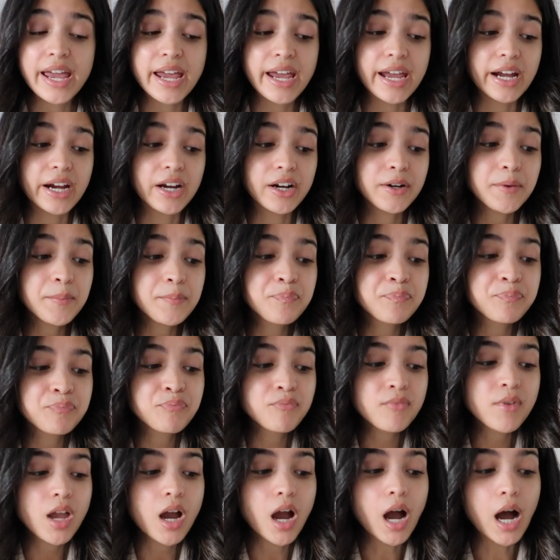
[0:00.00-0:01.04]
hair
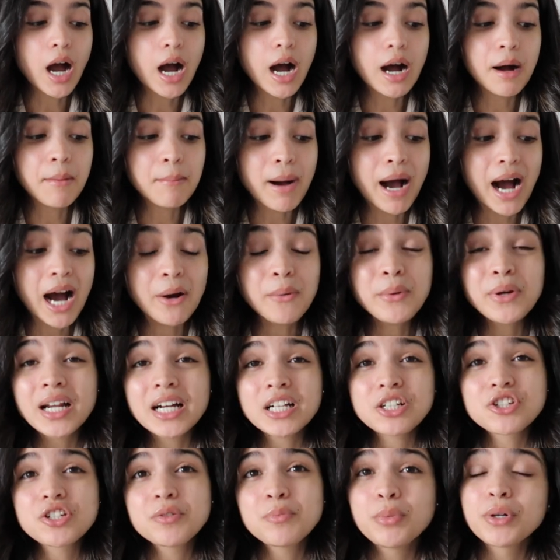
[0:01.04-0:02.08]
um, i would
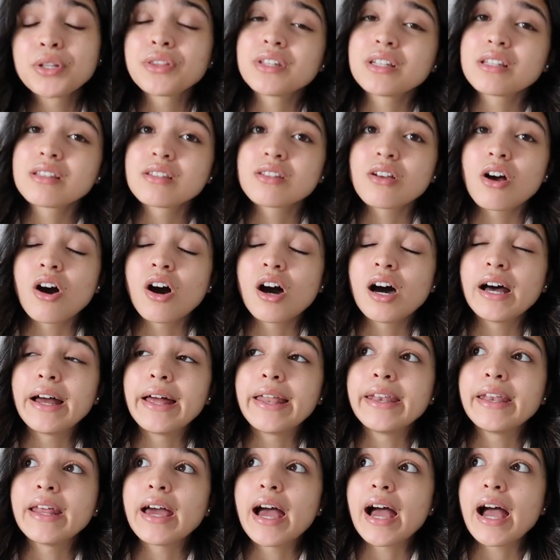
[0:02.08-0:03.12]
actually put this
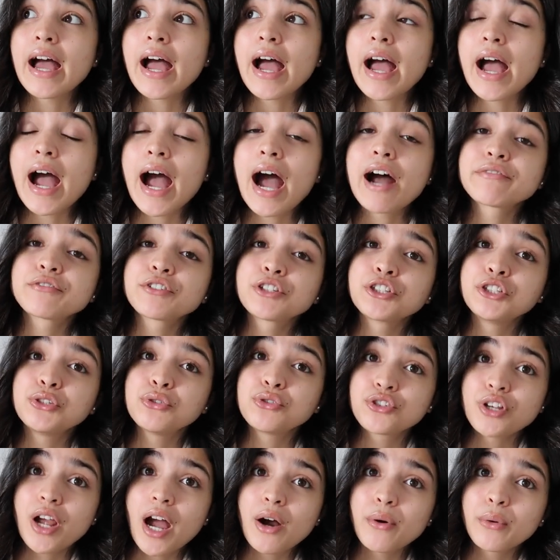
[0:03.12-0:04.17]
on after you
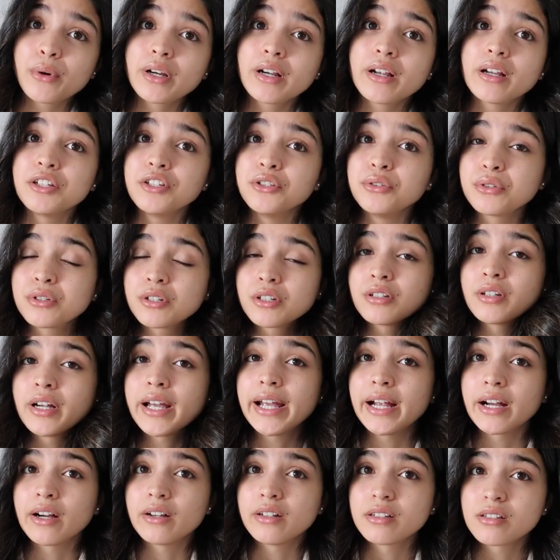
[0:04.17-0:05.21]
shower and your
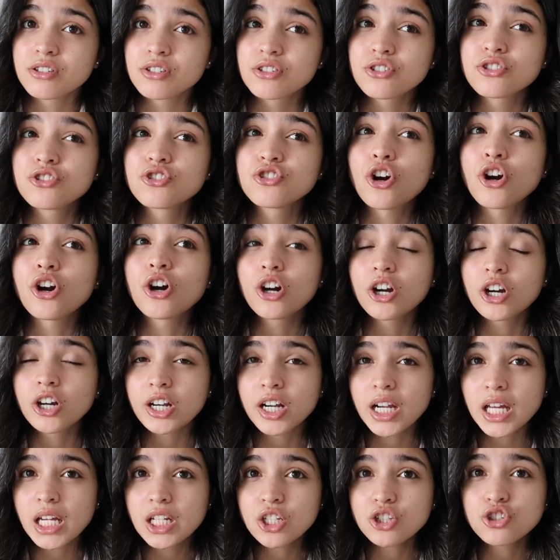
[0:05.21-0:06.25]
hair is
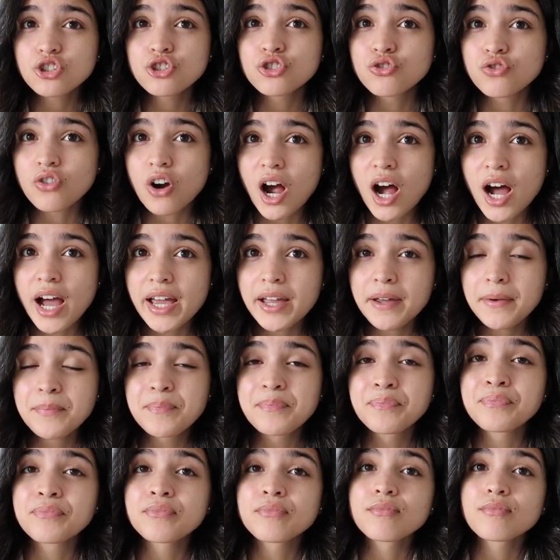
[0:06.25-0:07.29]
starting to dry,
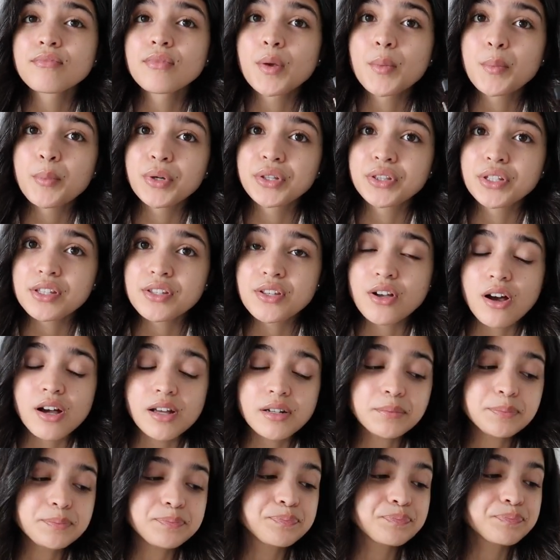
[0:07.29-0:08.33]
put this
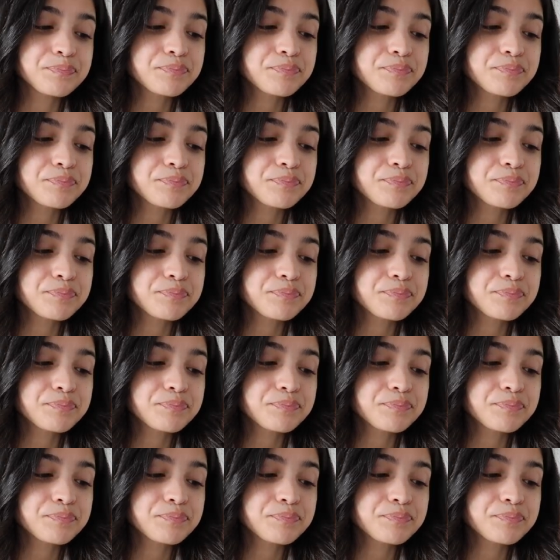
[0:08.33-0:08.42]
on